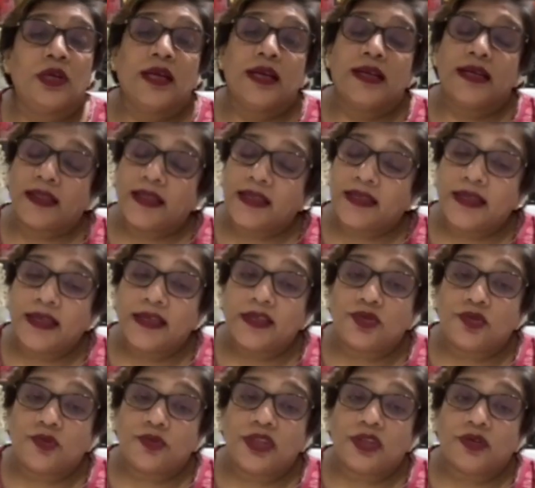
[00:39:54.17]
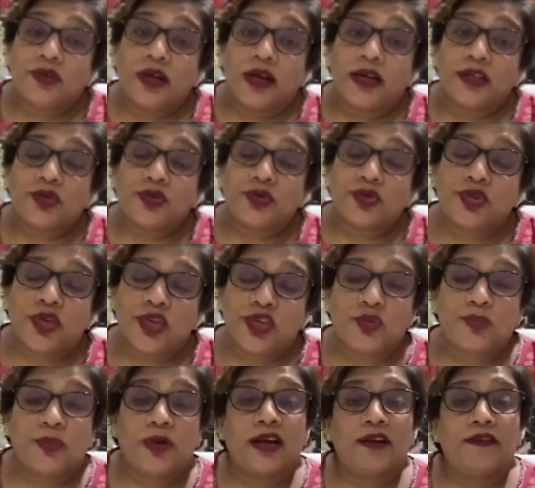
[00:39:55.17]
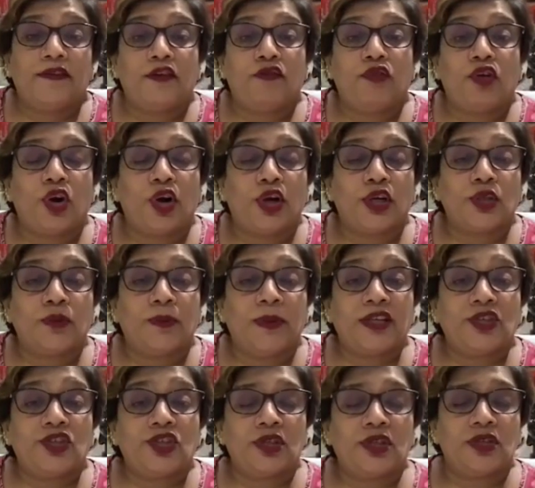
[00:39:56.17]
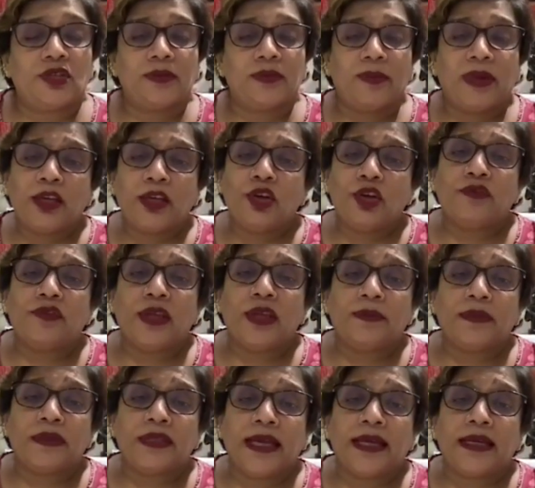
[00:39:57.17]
Another things with regards to stretch marks I forgot to mention is many of them take